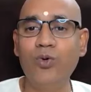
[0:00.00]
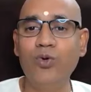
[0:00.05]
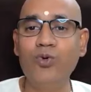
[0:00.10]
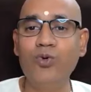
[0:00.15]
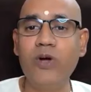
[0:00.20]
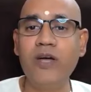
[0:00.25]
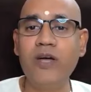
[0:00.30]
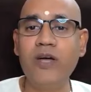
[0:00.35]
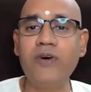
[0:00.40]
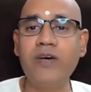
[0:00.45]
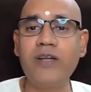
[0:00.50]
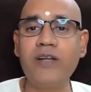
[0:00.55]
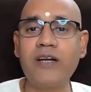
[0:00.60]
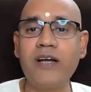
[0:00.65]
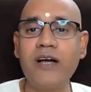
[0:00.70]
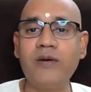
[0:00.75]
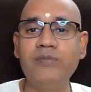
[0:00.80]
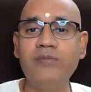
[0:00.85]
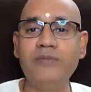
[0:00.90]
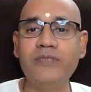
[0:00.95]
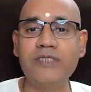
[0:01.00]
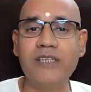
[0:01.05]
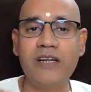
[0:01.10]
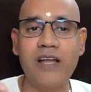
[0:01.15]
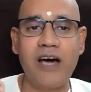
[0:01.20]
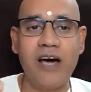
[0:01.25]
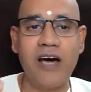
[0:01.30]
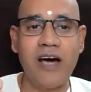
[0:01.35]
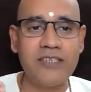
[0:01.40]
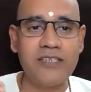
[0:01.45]
whoever comes and
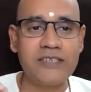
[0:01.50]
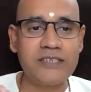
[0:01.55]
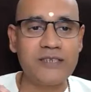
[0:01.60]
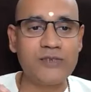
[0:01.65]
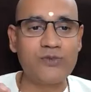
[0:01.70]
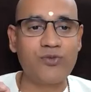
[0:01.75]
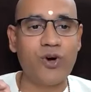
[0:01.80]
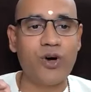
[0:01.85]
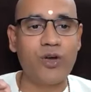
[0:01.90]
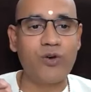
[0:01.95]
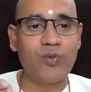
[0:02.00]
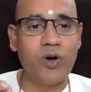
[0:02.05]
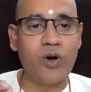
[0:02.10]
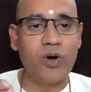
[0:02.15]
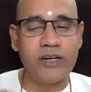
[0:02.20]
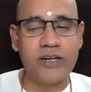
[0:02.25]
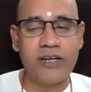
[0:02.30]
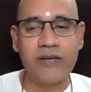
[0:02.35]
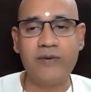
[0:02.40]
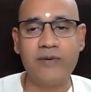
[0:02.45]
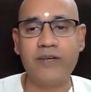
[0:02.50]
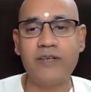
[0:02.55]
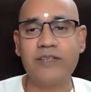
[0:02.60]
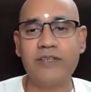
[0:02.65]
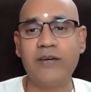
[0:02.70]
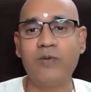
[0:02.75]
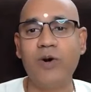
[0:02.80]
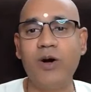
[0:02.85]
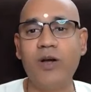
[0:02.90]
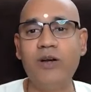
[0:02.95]
asks for whatever
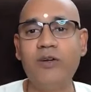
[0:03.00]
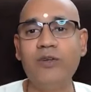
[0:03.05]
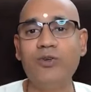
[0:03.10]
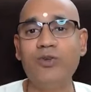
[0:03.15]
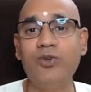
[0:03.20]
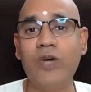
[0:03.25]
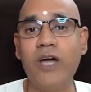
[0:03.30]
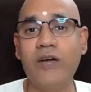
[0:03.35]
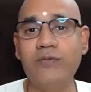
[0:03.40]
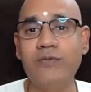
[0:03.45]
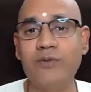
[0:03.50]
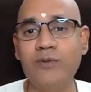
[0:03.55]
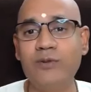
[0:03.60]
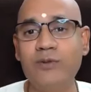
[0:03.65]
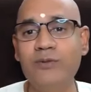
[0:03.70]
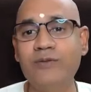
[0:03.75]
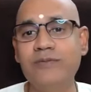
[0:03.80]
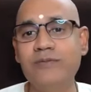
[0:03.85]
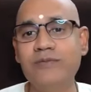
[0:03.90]
they want, you have to